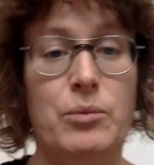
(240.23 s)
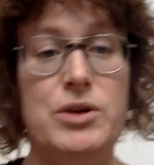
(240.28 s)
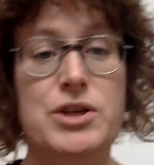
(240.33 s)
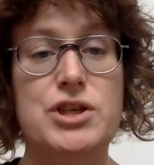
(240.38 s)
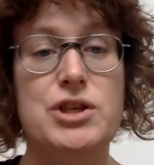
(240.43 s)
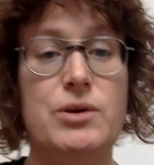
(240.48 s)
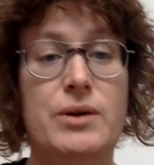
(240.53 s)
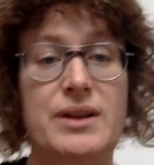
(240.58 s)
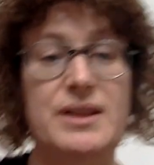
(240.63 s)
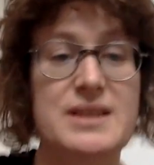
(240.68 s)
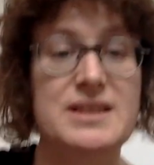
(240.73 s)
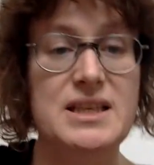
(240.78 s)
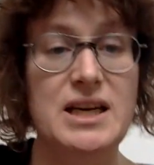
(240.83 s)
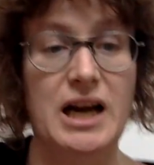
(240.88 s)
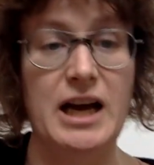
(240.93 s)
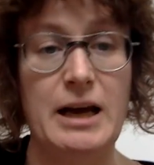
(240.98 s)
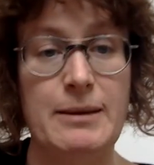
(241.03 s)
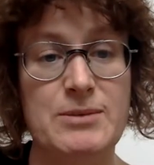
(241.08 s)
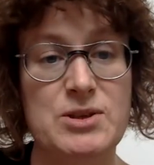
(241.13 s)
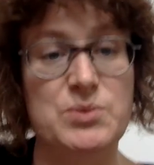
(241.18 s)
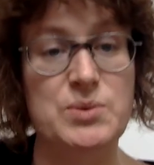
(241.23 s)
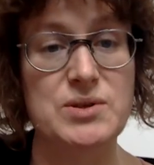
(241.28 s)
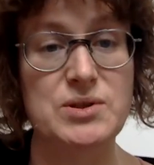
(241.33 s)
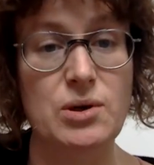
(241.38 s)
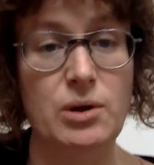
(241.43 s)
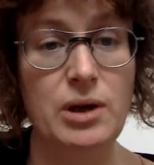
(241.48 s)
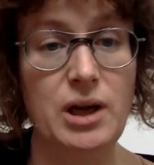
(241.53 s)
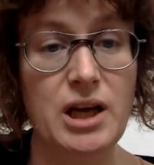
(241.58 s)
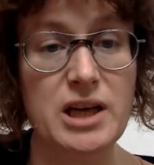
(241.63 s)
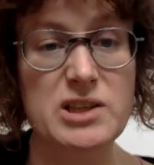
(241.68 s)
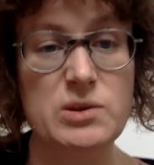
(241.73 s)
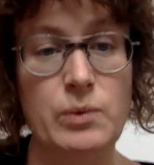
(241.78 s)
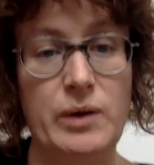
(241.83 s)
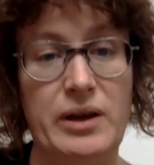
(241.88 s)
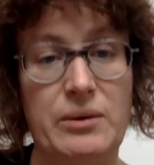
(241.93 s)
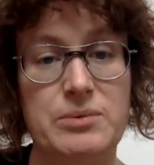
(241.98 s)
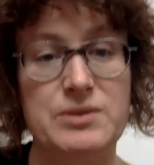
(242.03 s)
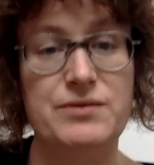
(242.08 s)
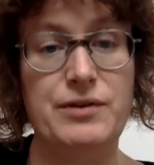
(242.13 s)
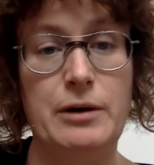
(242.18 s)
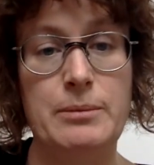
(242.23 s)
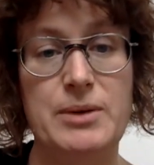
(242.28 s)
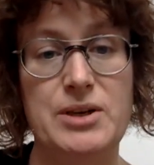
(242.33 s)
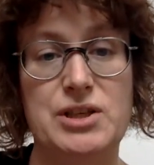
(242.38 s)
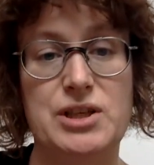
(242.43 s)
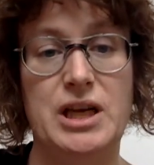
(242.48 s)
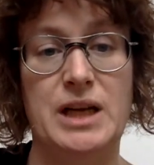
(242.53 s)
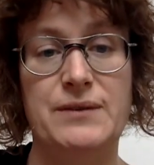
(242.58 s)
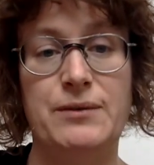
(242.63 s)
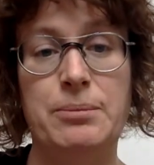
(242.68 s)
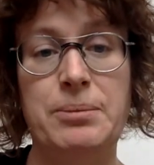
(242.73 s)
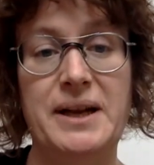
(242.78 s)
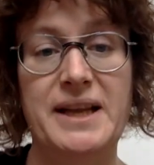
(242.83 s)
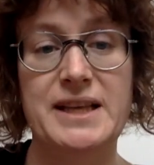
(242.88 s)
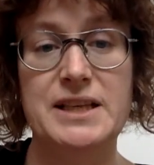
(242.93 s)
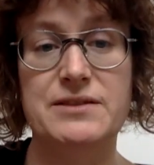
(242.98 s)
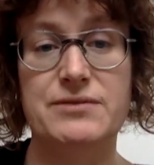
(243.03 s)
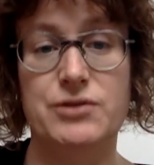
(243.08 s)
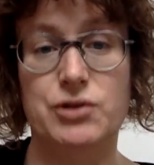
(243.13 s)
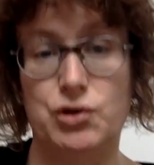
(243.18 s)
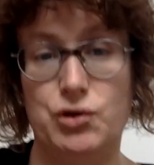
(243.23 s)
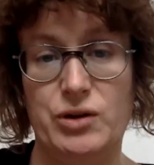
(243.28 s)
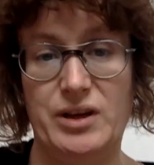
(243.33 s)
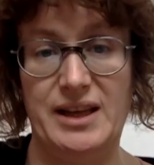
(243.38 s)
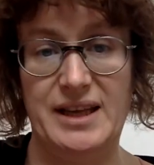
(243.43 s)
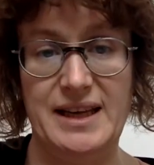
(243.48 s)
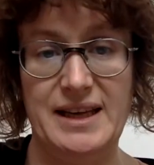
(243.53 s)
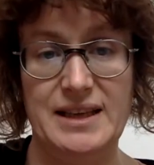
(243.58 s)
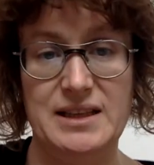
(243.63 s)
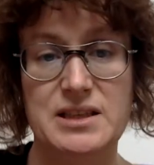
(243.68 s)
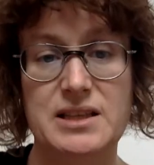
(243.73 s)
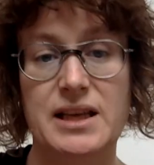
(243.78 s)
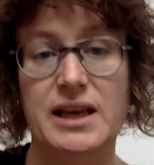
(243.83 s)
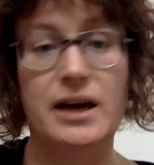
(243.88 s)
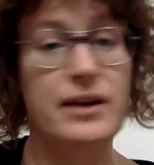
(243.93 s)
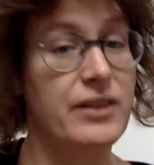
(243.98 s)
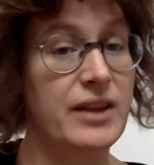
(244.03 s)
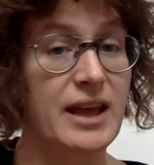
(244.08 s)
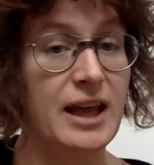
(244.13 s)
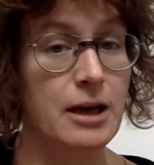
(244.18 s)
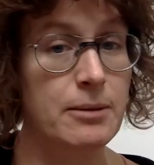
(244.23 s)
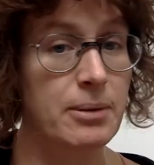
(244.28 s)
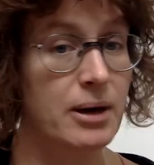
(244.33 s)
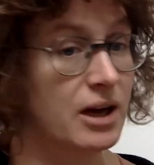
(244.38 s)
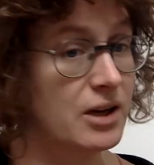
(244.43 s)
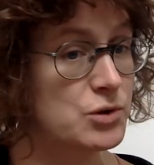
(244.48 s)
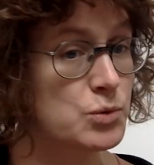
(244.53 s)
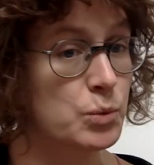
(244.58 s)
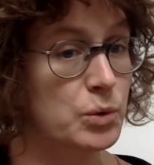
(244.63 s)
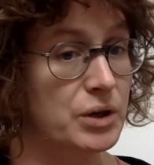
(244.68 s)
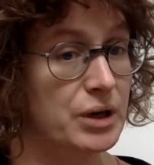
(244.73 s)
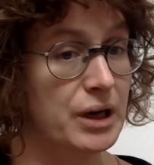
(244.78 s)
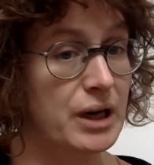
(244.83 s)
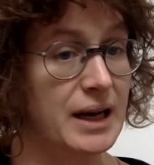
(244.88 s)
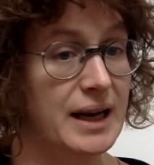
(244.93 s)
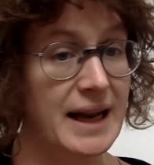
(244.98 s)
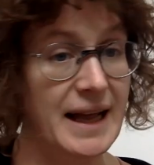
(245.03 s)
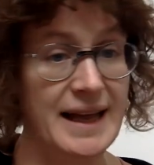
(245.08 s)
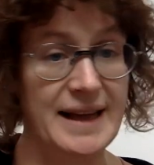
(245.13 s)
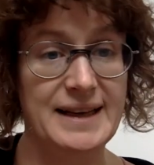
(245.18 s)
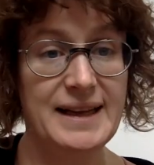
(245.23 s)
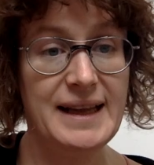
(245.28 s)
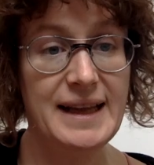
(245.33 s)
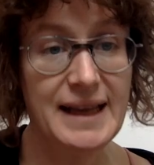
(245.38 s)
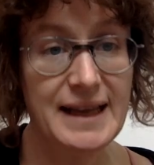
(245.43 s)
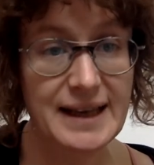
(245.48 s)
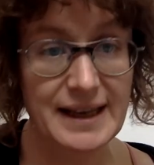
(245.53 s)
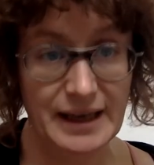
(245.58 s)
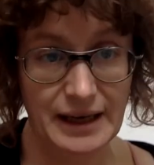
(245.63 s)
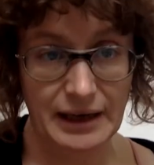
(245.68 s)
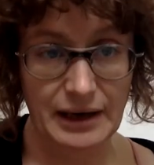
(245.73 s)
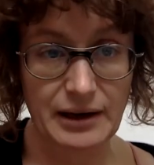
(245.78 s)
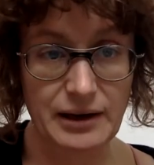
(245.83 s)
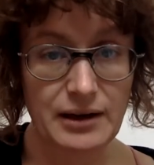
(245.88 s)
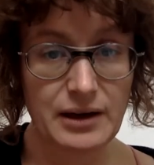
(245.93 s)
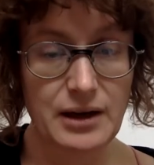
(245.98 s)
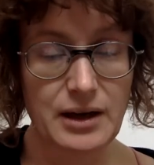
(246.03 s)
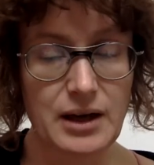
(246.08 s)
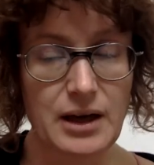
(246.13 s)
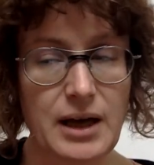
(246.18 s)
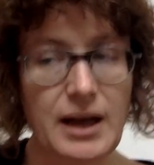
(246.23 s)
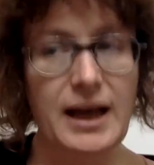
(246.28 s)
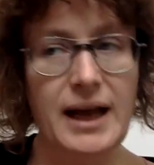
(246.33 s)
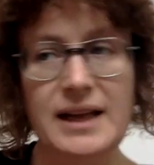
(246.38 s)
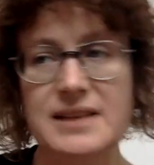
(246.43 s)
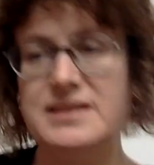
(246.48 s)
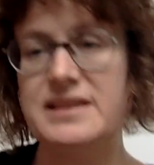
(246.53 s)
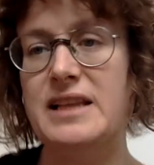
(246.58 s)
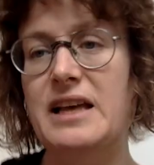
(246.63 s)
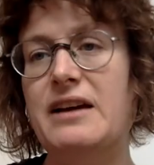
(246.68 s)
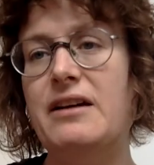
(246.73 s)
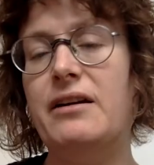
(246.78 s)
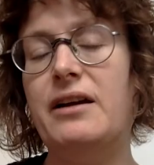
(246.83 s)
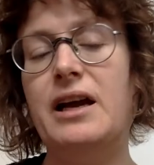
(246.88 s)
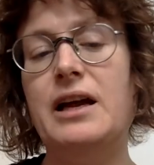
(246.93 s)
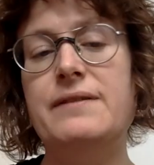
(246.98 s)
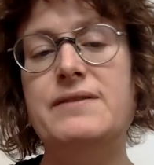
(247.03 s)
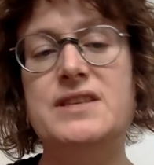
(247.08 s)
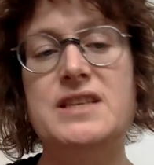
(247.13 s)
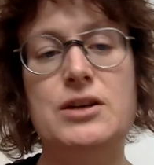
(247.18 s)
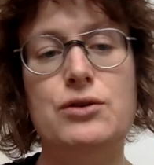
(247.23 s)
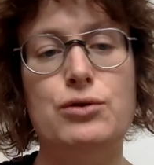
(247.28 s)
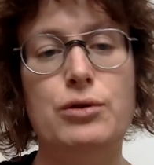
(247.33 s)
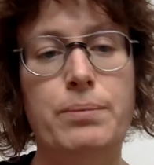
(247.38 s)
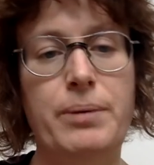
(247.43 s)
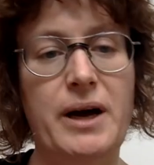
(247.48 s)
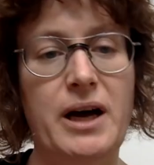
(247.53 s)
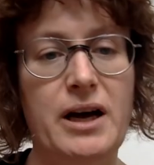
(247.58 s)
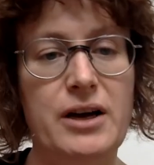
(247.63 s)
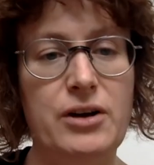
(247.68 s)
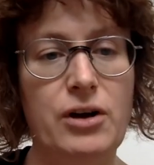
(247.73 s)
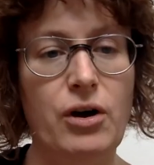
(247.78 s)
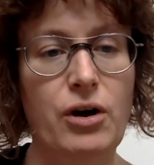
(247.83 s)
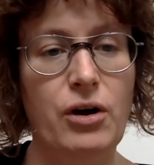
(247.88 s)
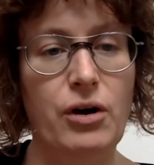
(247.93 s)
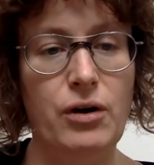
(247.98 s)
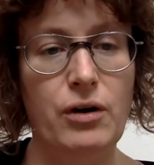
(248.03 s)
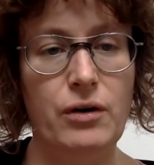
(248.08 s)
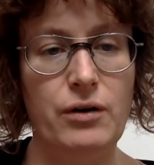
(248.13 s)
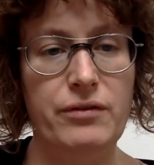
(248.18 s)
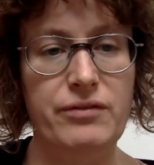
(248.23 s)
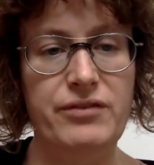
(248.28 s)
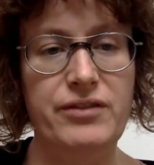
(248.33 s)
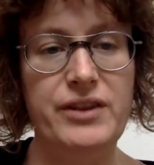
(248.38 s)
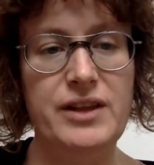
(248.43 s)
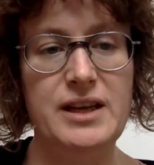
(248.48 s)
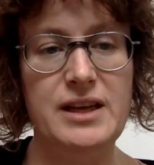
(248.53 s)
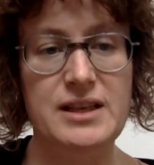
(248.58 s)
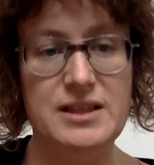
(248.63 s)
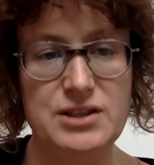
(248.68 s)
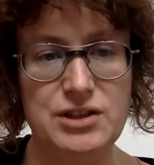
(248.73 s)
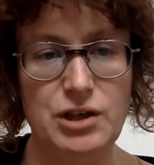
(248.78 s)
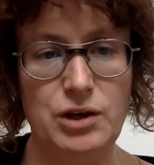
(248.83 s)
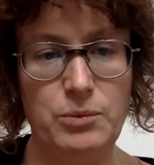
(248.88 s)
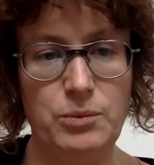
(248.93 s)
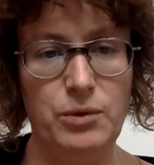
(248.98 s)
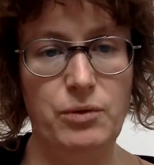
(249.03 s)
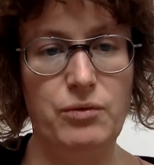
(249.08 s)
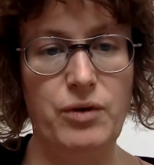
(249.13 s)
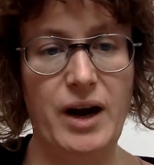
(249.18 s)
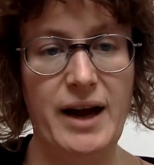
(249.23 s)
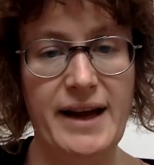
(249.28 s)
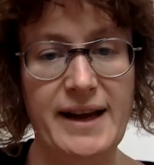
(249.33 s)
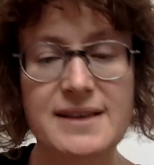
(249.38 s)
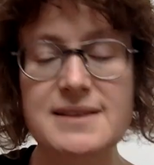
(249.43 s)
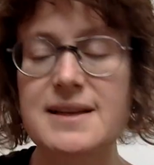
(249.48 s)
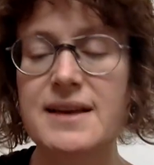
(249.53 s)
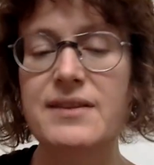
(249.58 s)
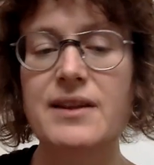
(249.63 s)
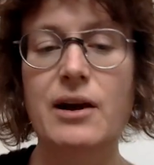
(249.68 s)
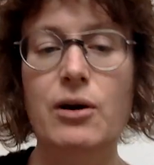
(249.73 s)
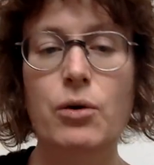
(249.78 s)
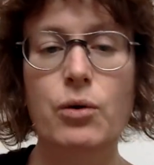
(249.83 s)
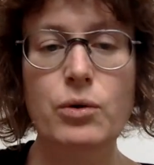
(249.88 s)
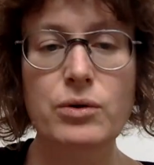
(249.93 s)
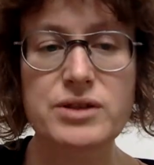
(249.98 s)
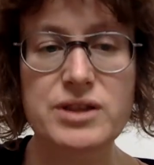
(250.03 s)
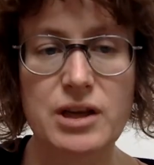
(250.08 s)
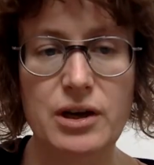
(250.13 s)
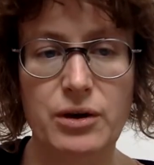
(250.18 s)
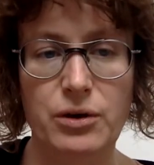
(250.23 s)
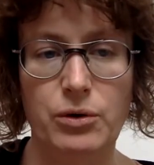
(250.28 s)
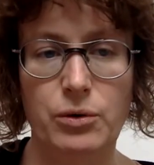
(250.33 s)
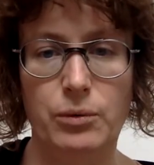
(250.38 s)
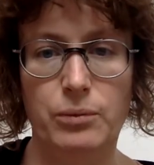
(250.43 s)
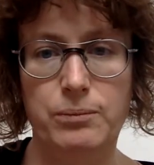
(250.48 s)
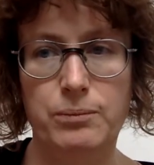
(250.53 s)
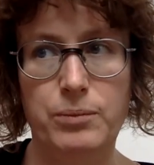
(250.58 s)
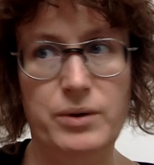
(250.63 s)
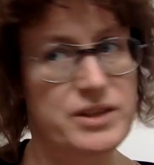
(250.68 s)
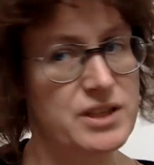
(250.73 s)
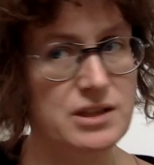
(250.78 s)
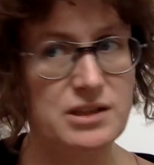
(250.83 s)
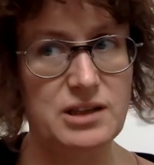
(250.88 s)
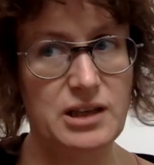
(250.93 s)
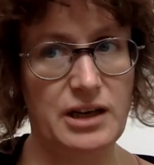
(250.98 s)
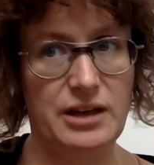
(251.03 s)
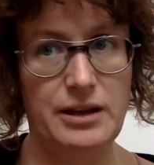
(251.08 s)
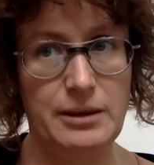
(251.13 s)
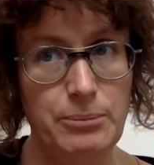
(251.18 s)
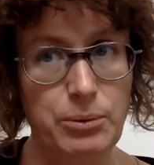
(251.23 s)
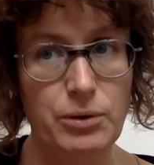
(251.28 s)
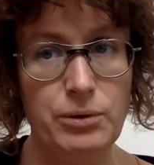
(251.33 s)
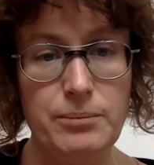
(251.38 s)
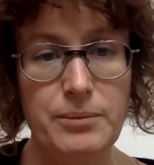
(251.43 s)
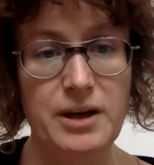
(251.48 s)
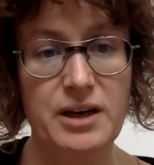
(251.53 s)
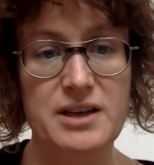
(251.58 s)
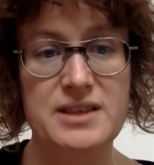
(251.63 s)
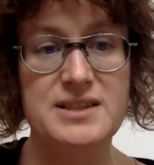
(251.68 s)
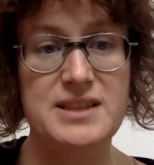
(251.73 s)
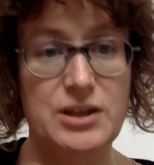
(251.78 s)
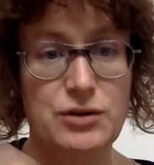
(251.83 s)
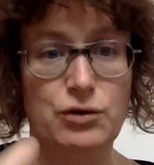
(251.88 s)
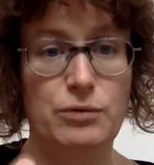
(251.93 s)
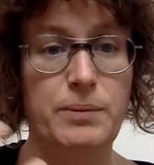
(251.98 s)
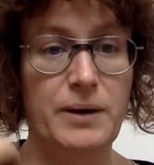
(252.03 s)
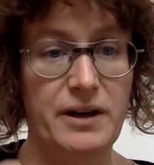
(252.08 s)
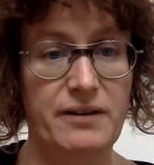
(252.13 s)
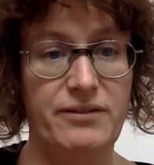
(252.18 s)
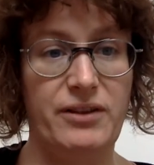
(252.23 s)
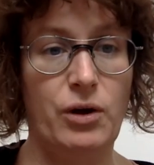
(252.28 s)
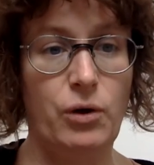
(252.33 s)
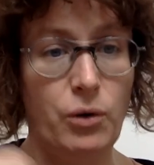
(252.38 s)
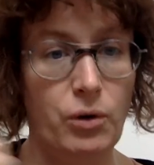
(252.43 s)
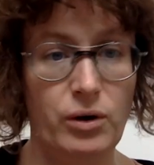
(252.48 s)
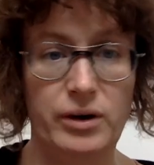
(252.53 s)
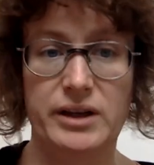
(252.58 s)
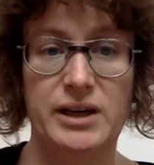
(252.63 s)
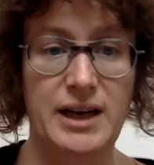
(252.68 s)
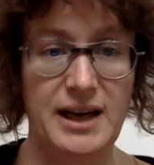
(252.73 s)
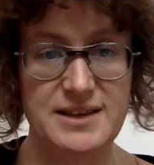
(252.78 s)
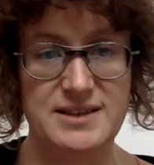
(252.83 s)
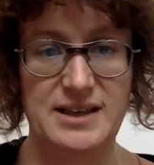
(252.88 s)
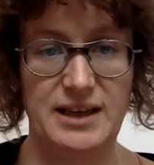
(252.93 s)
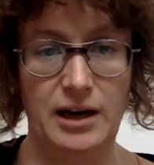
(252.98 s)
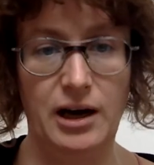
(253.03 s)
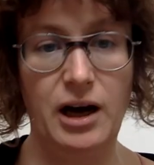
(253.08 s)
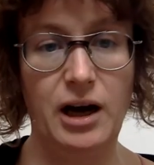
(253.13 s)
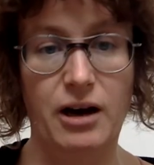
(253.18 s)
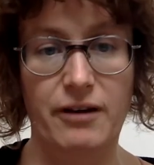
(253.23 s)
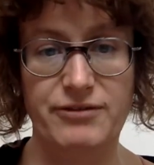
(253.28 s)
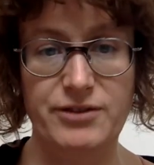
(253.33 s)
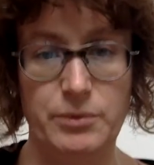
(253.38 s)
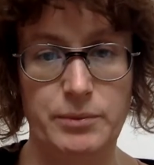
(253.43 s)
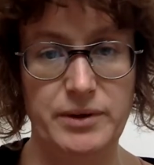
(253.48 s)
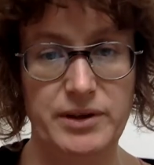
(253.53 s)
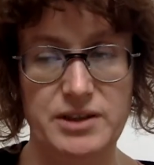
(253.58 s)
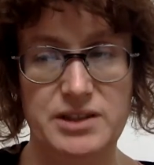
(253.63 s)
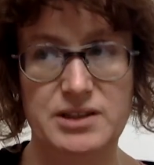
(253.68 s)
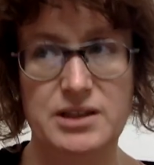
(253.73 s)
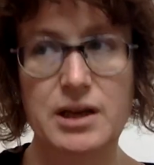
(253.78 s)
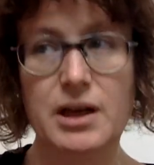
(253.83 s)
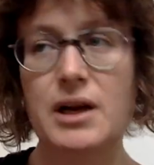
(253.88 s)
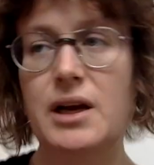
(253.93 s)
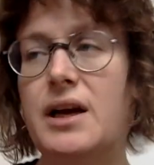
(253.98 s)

which during this time, as we saw last week, was very much kind of a place for street kids the other gay bars wouldn't let in. And so they're kind of a central part of the Stonewall riots. And they're also, which is kind of the important part, a central part of the organising afterwards.